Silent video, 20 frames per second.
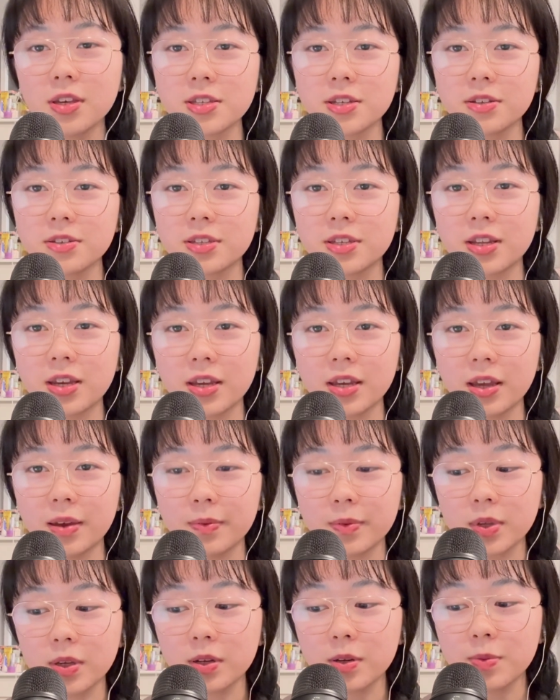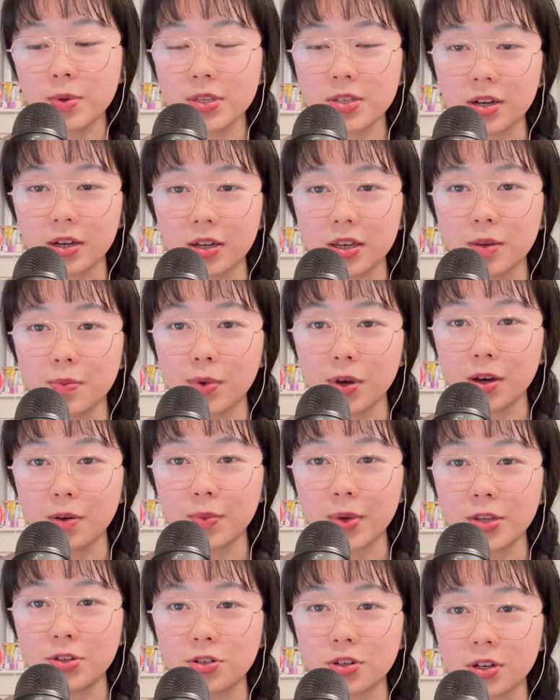So today I'm going to be talking about
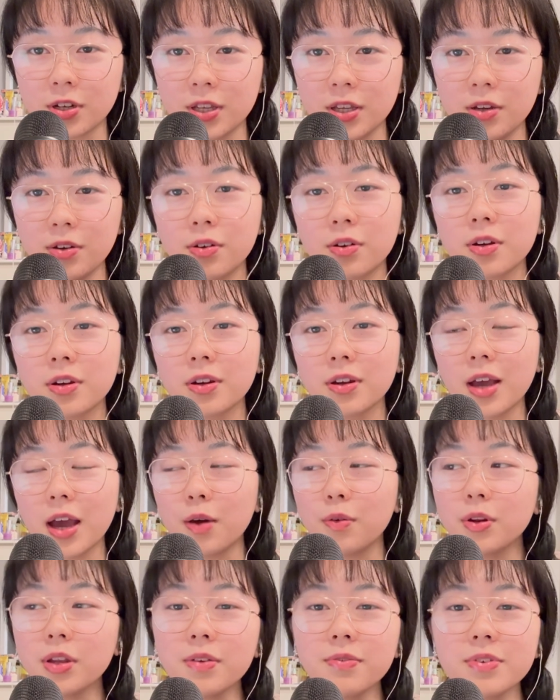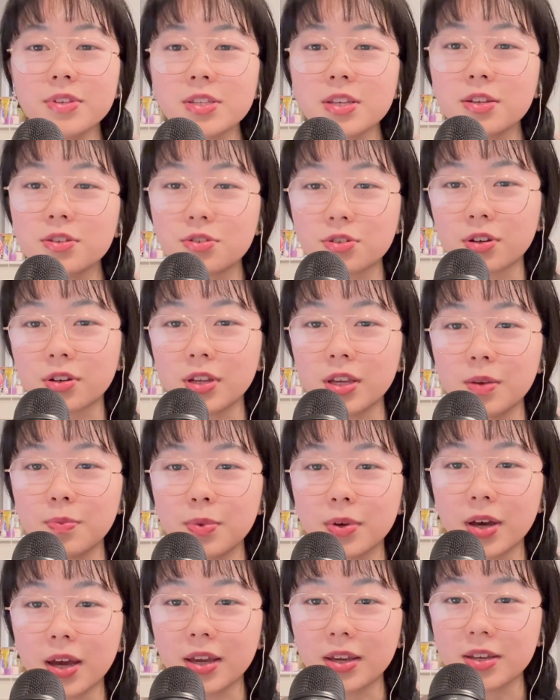my journey, or I wouldn't even say journey,
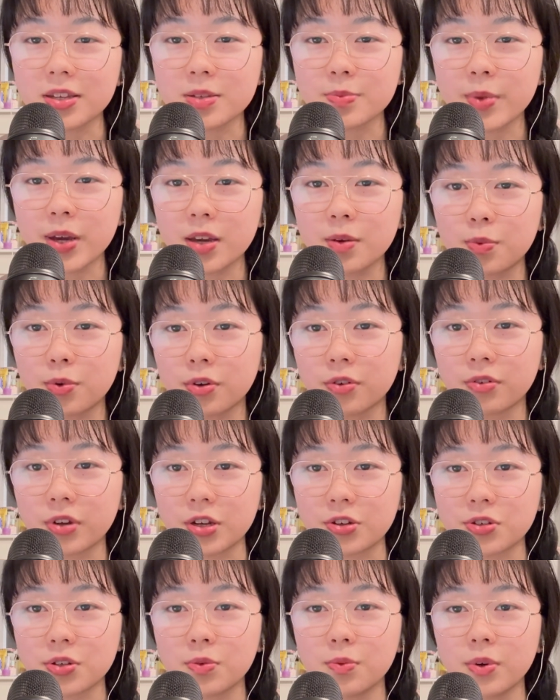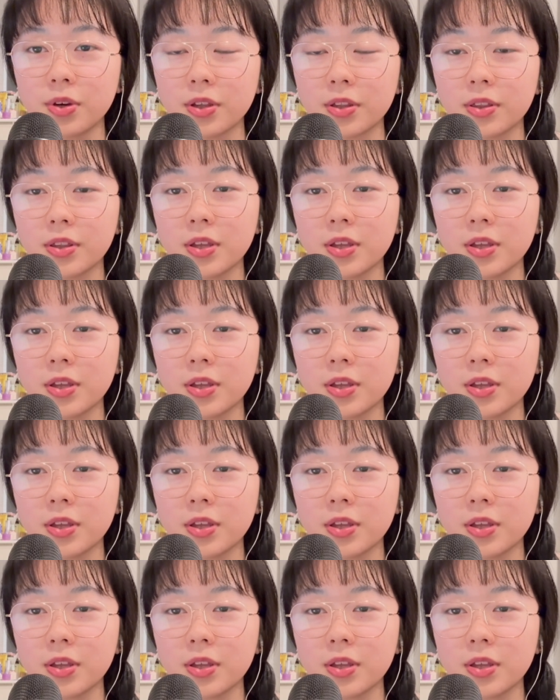but I guess my progression with